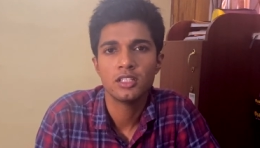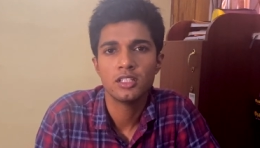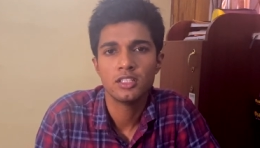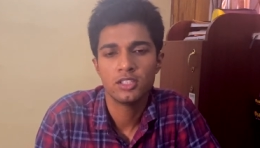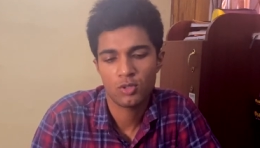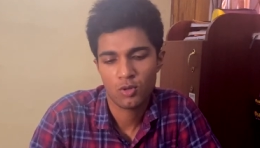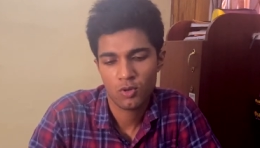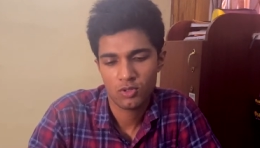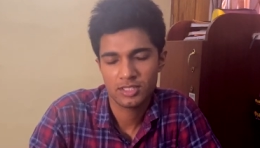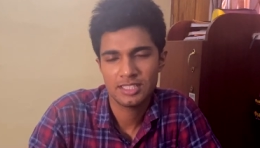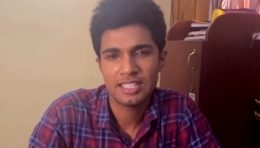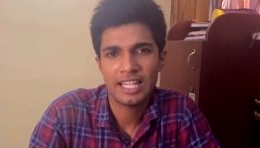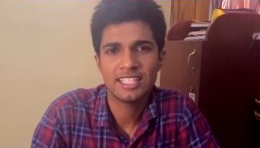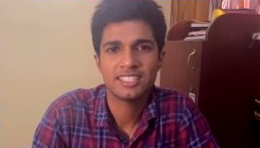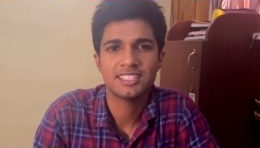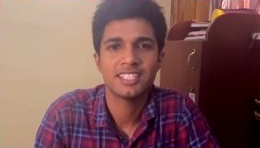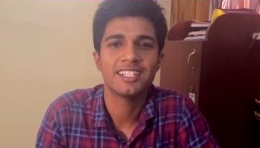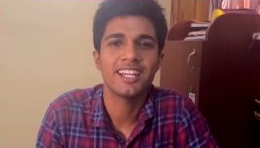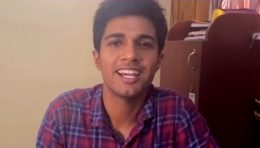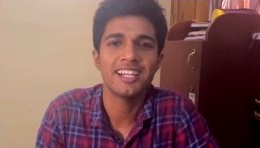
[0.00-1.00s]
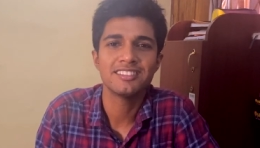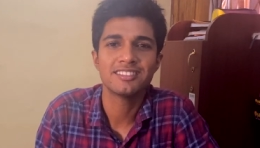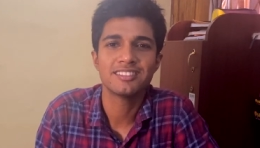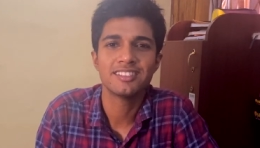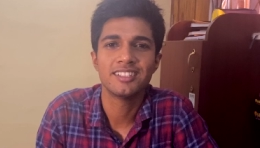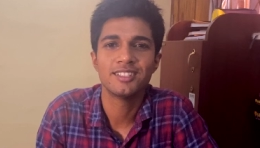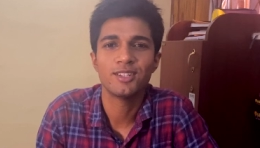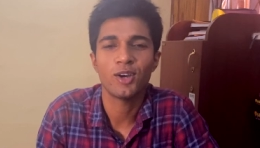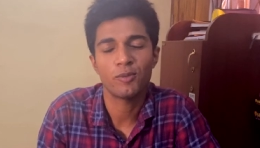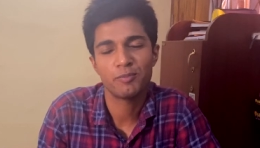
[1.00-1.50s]
you know, slice and dice.
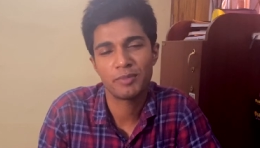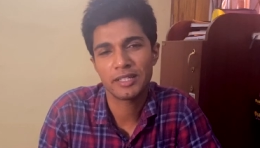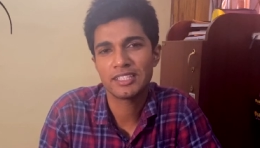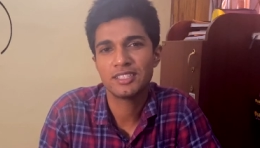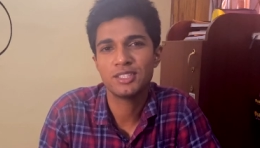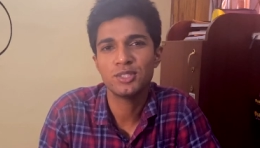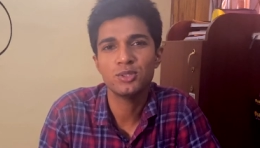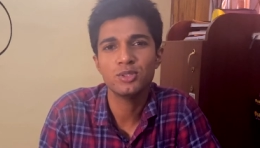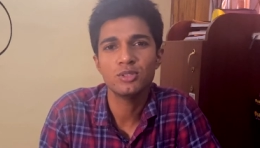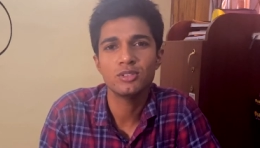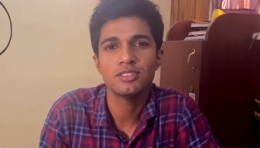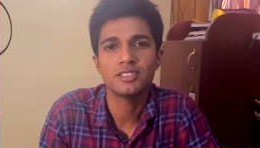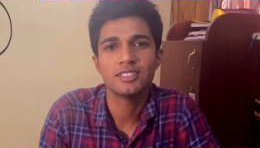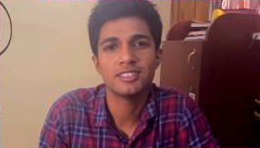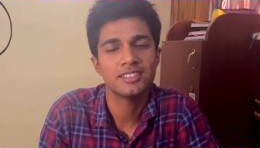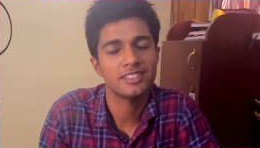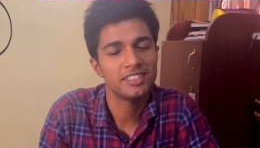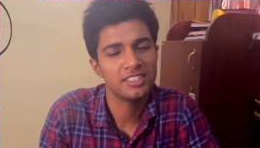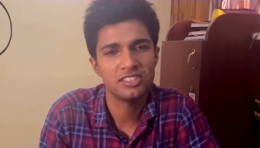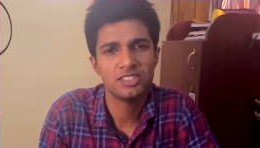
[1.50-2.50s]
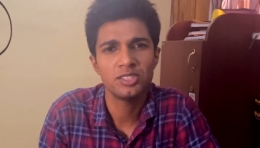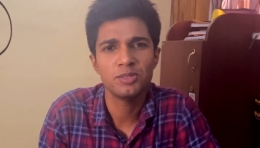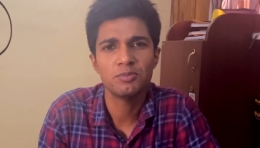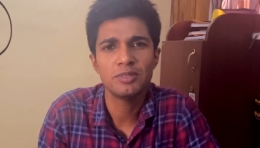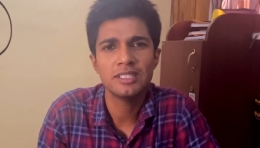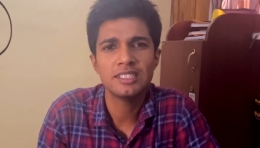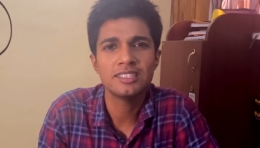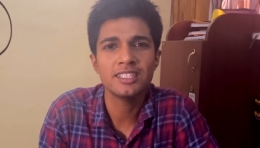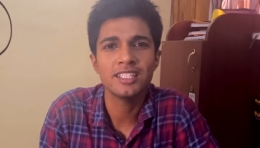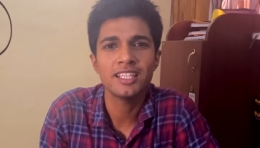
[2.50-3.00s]
Topic two, easy
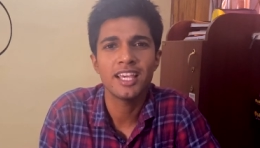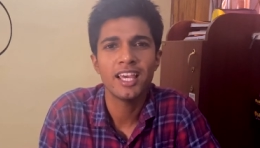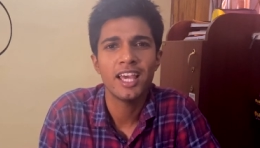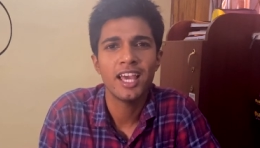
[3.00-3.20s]
peasy.